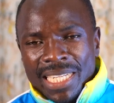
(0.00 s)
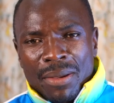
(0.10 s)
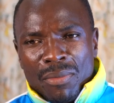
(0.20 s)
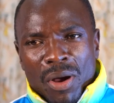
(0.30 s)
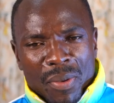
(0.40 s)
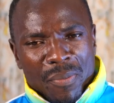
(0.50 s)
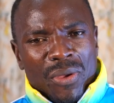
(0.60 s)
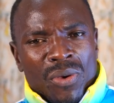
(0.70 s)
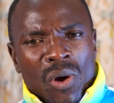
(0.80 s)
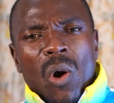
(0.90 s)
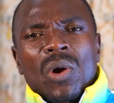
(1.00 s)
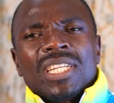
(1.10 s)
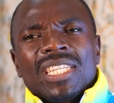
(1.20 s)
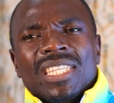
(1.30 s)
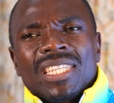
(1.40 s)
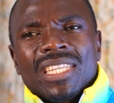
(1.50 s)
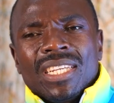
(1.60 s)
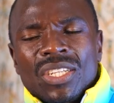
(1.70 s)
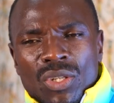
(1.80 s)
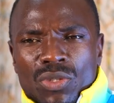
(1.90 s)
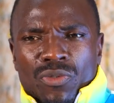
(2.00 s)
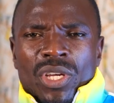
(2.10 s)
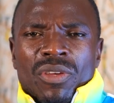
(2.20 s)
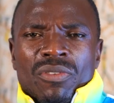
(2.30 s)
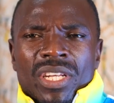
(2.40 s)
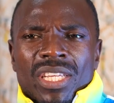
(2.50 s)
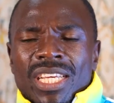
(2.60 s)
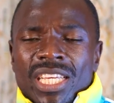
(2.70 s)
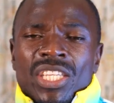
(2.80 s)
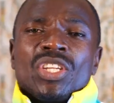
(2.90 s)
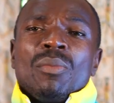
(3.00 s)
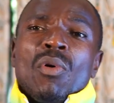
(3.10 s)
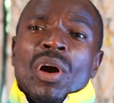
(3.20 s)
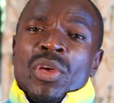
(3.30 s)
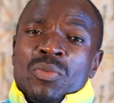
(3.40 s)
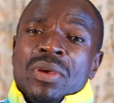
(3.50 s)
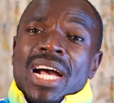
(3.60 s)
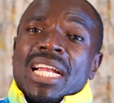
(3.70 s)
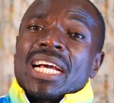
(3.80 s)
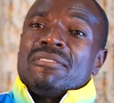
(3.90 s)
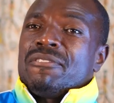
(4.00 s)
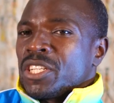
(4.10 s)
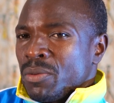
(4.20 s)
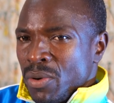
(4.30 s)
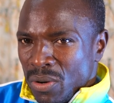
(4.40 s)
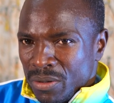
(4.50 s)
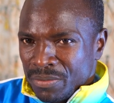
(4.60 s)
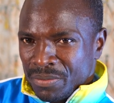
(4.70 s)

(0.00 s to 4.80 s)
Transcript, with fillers: The more people you hold not forgiven is the more you'll be uncomfortable.